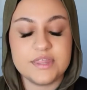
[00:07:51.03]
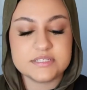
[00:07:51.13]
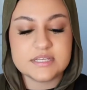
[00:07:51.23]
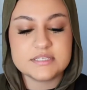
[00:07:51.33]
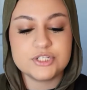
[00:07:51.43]
this
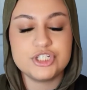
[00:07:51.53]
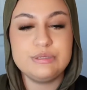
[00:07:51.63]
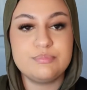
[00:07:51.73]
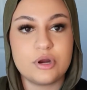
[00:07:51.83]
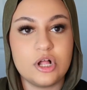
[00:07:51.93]
is the
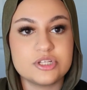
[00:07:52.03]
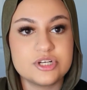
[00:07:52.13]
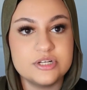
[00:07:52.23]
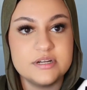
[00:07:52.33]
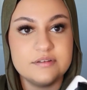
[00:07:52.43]
cheaper
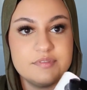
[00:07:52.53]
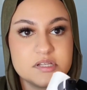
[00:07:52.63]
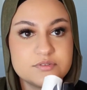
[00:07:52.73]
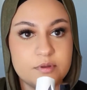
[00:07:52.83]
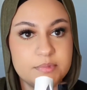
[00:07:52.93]
alternative
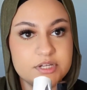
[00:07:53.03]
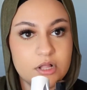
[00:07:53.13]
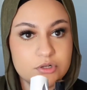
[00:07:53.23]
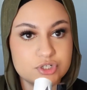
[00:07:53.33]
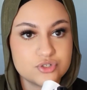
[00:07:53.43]
that's from the
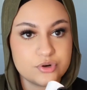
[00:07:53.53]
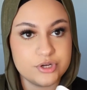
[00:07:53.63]
dollar store,